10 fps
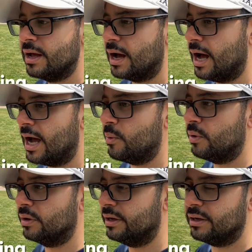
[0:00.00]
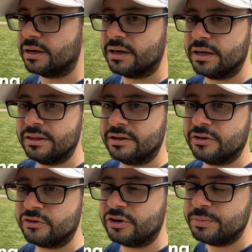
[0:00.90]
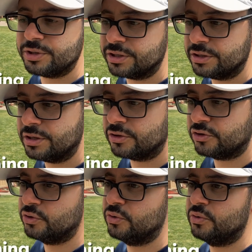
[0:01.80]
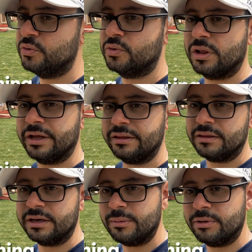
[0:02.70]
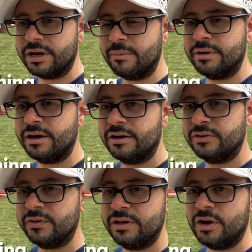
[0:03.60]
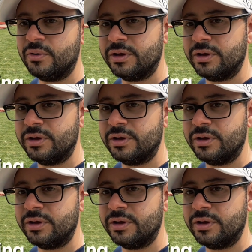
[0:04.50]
I will link in the description to Clint, the Neighbor Dominators video.